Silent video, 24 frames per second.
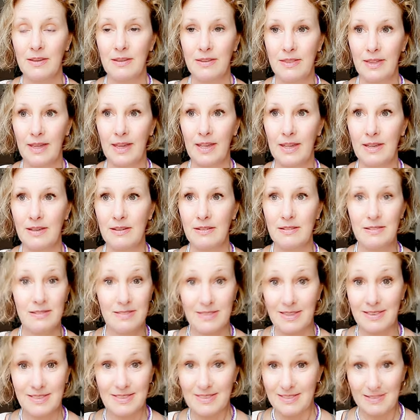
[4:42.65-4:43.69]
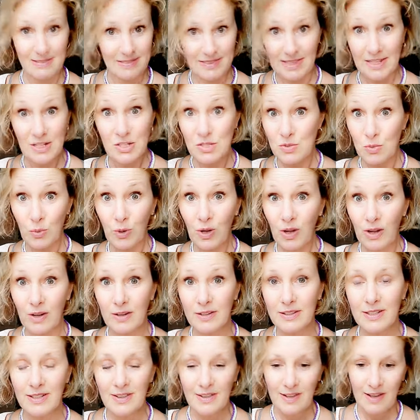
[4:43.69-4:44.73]
they just
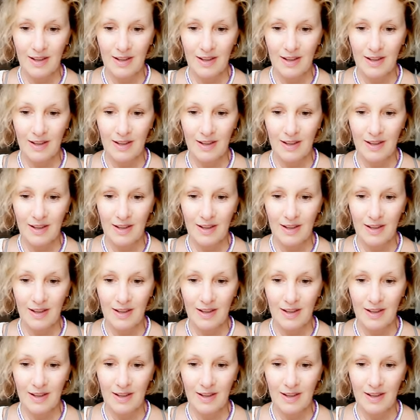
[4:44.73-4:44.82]
work.